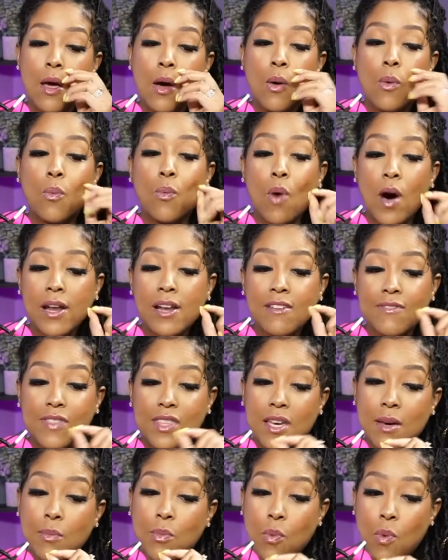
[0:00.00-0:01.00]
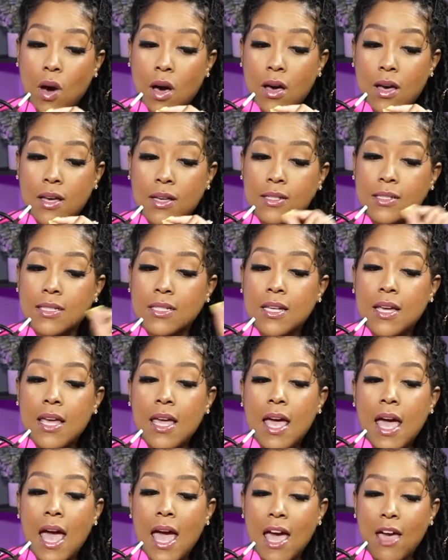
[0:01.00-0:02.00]
One of them was
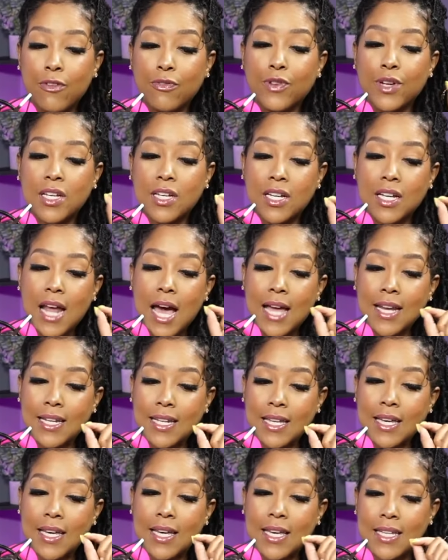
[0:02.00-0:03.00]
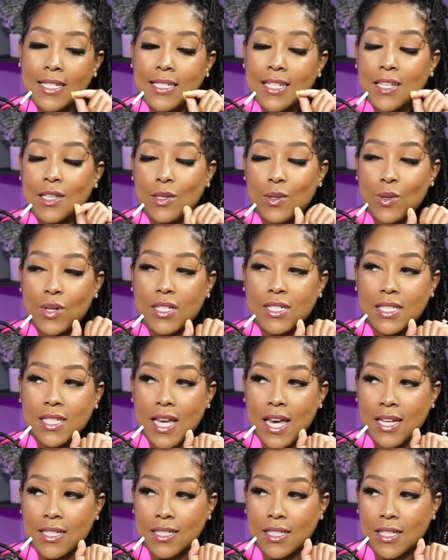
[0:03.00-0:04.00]
every good idea isn't yours to
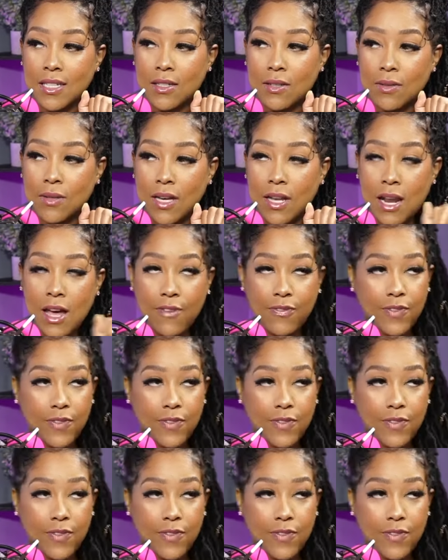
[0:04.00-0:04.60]
execute. And I mm.